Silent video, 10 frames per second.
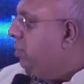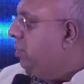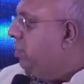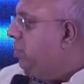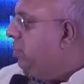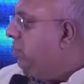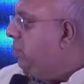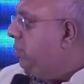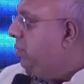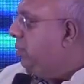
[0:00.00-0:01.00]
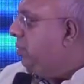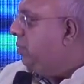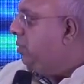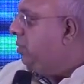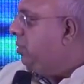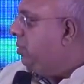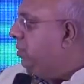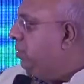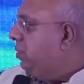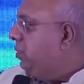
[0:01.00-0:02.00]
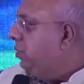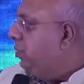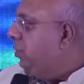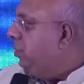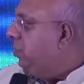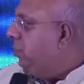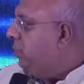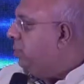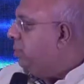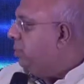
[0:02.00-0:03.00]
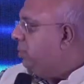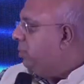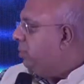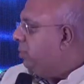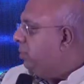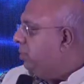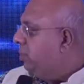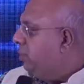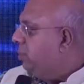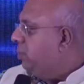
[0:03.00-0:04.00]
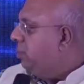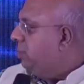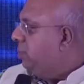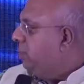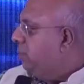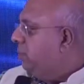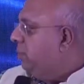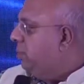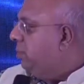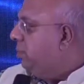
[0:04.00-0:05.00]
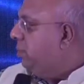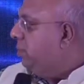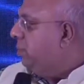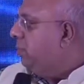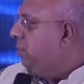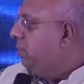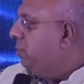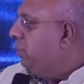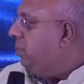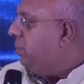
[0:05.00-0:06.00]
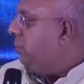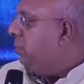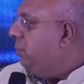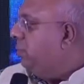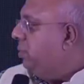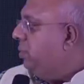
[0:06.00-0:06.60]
(silent)